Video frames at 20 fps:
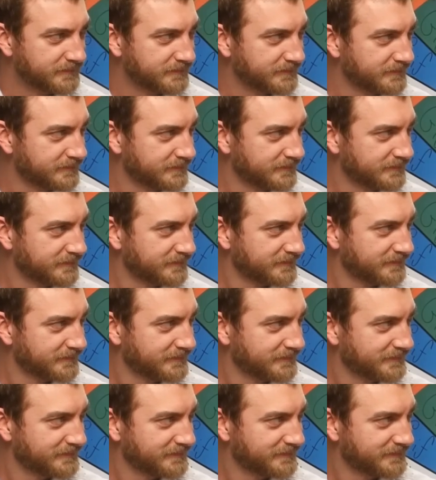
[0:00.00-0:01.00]

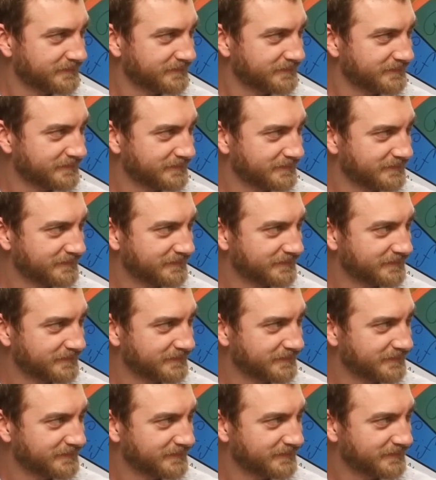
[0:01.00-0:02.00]

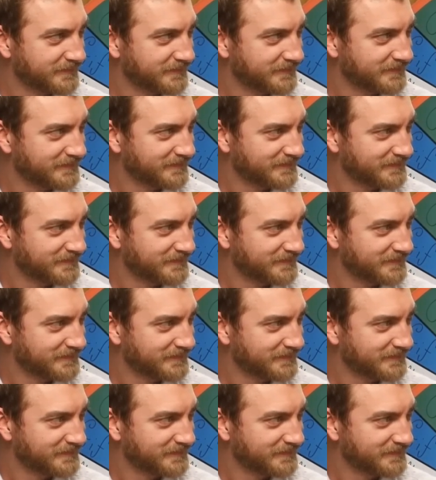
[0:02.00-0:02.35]
No words are spoken by the person on screen.